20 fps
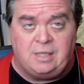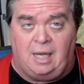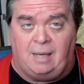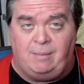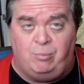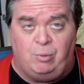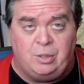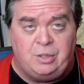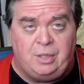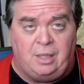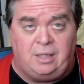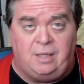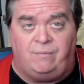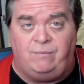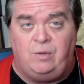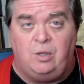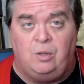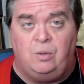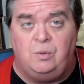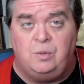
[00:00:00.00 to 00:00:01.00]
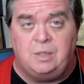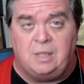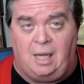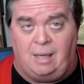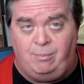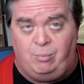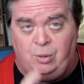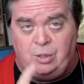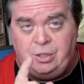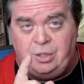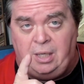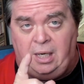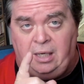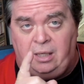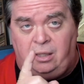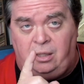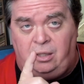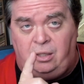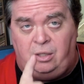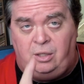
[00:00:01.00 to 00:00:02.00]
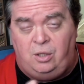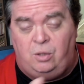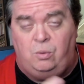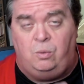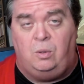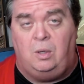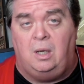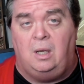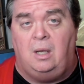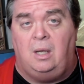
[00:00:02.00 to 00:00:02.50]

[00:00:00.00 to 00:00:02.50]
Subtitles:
I appreciate the views. I appreciate you